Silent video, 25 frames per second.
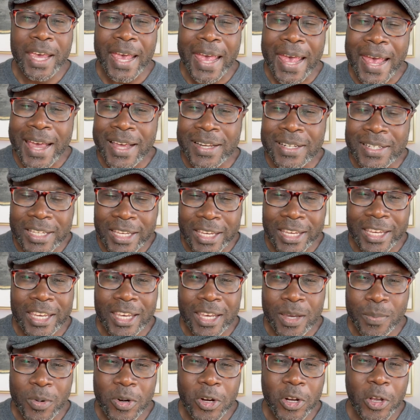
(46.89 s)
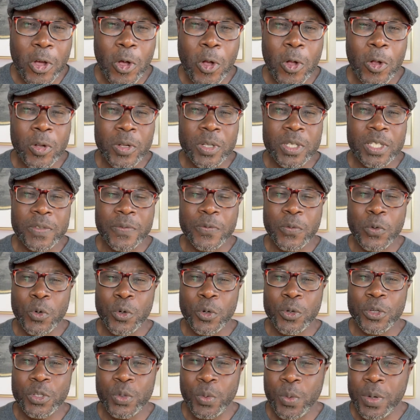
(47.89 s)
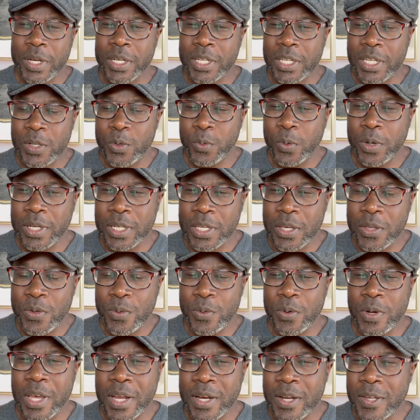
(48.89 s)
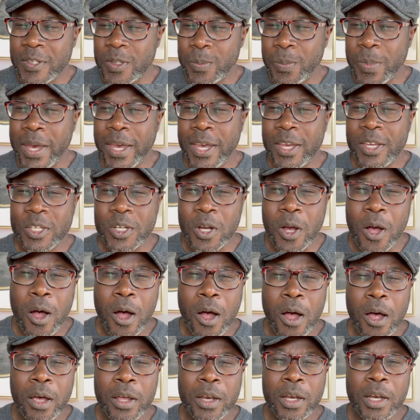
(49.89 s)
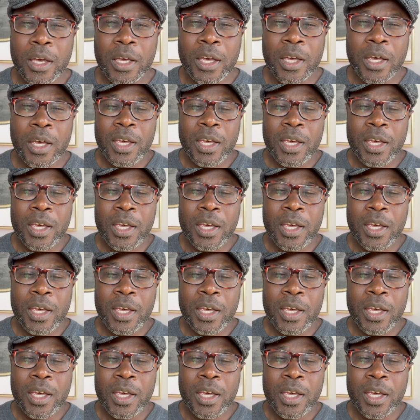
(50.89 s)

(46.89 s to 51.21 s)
and keep our goals for 2023, and it's based on